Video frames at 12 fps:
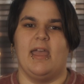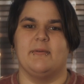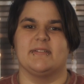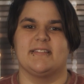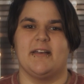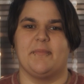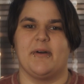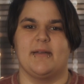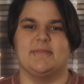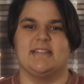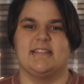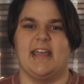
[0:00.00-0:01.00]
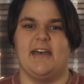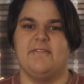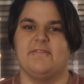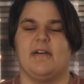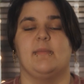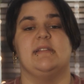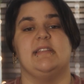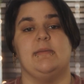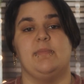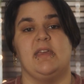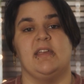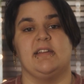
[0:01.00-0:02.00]
Hey, what's up? I'm Steph. I'm a
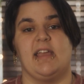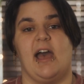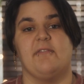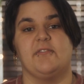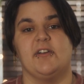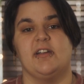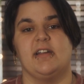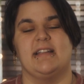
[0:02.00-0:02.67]
DP and gaffer,